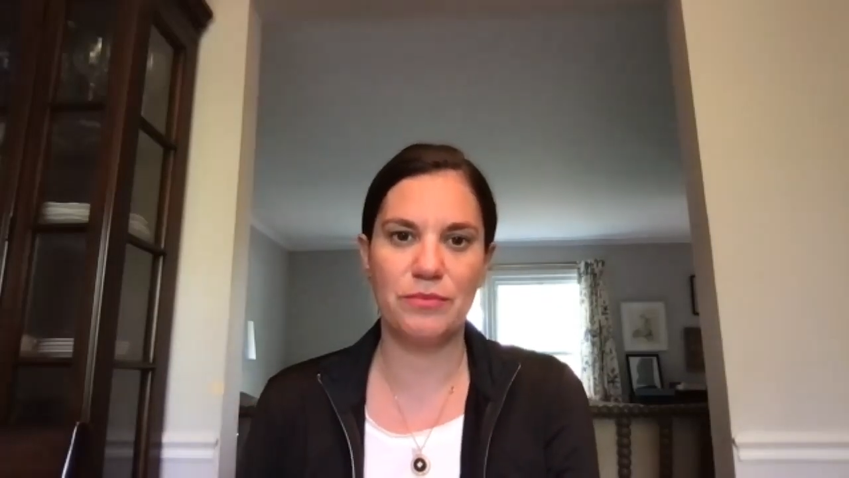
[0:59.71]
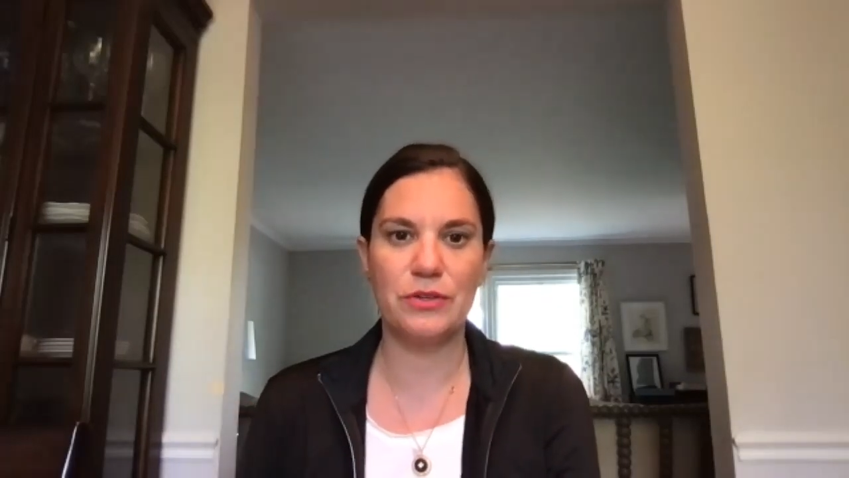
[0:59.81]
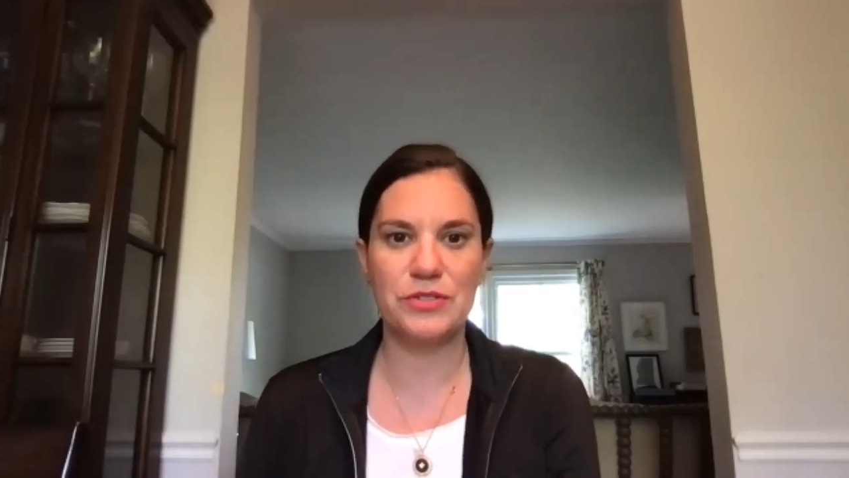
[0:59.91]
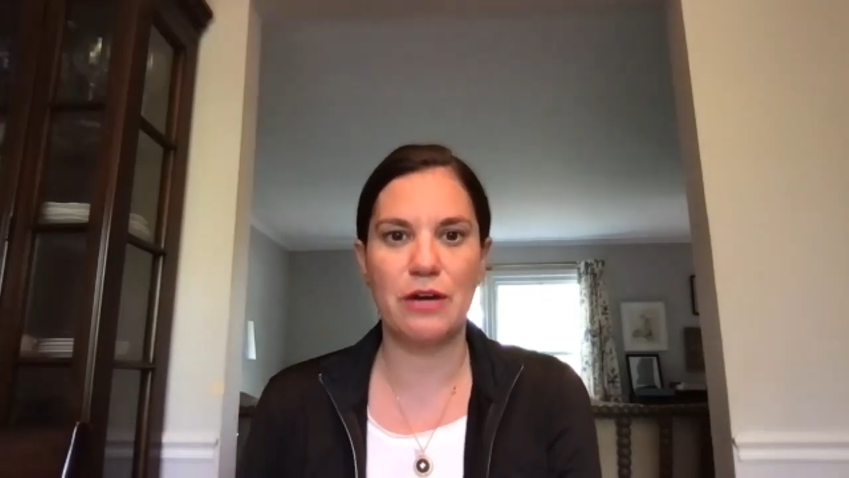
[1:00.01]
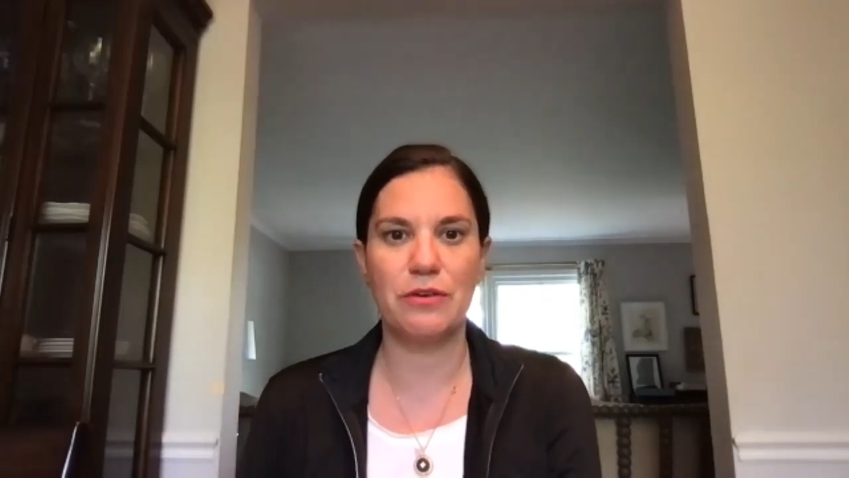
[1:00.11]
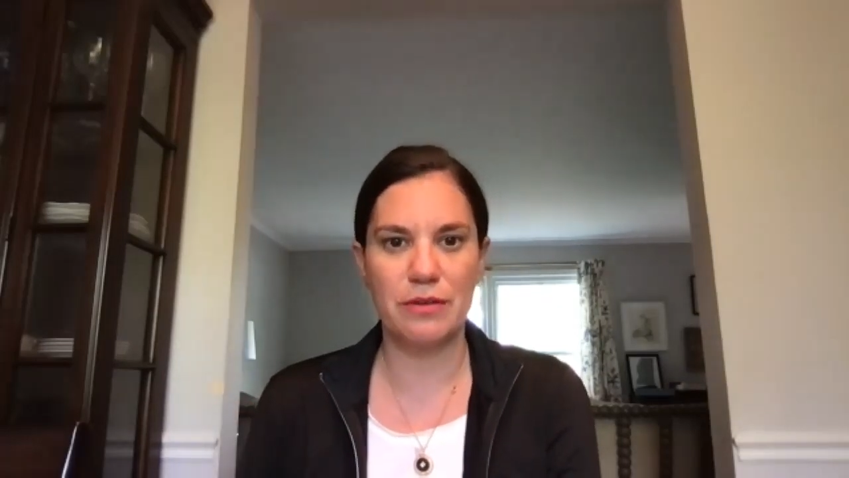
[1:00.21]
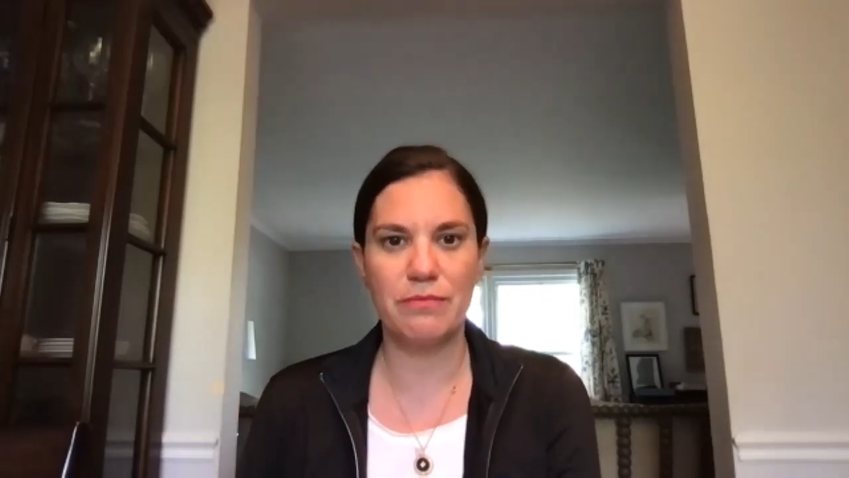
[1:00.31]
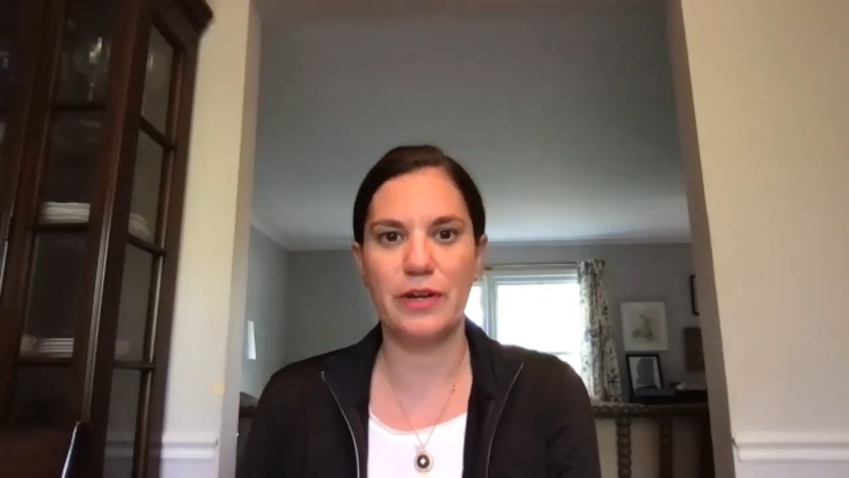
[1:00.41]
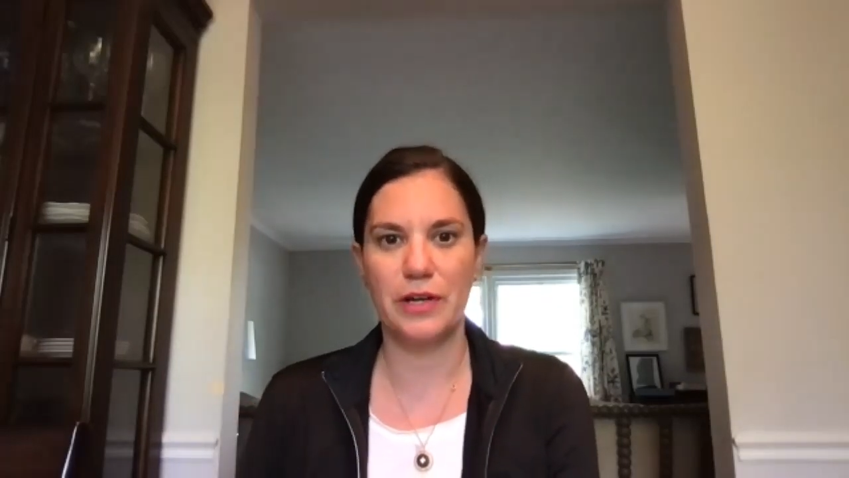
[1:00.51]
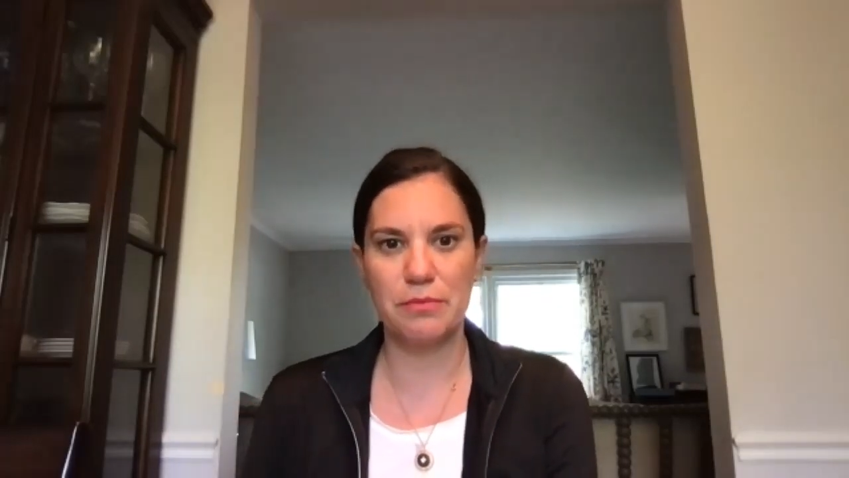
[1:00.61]
those
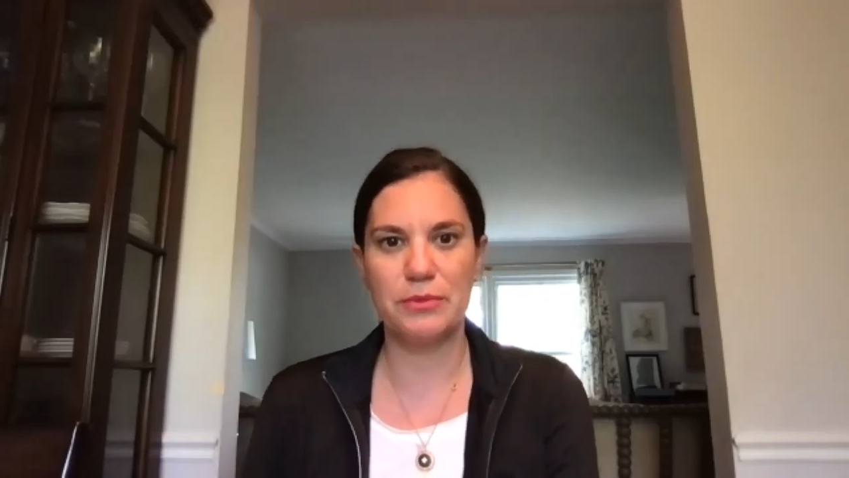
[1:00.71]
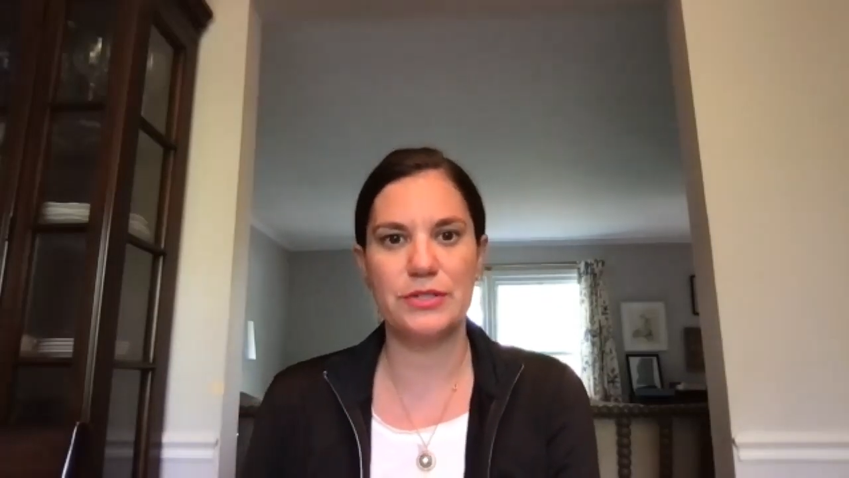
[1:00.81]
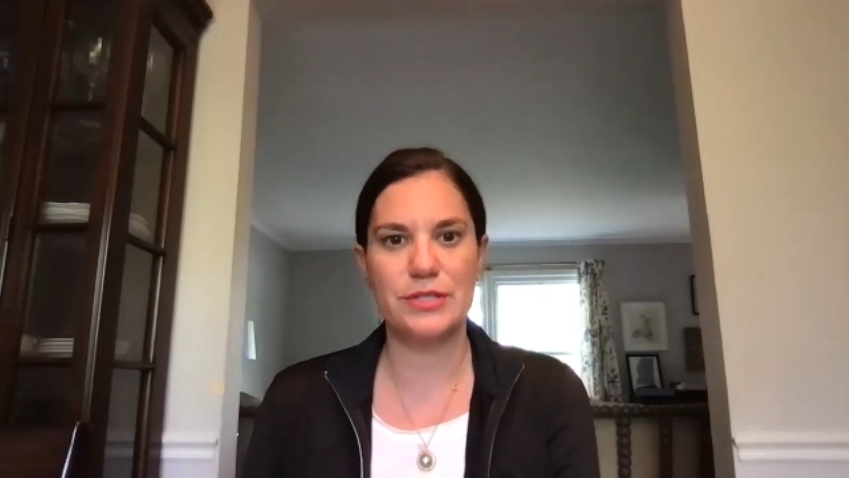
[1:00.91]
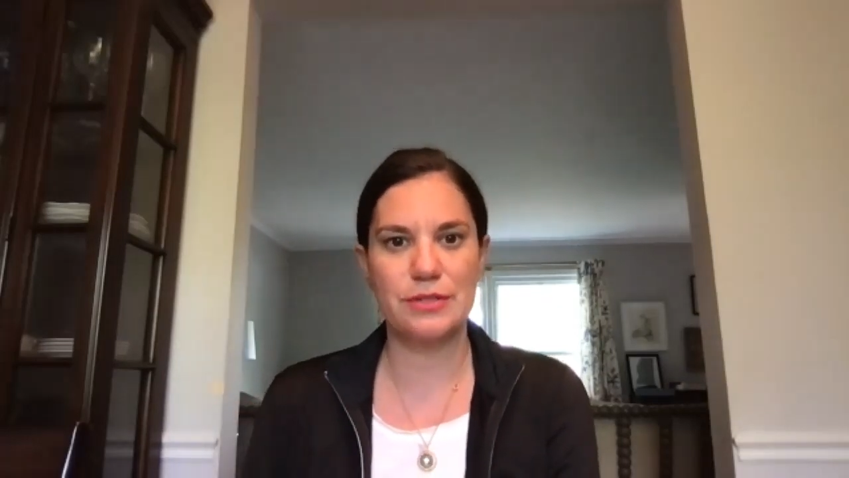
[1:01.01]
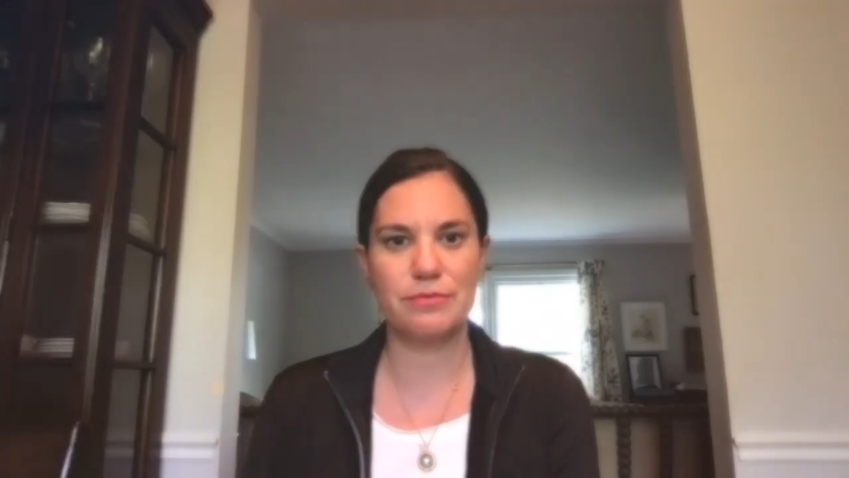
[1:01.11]
outcome variables.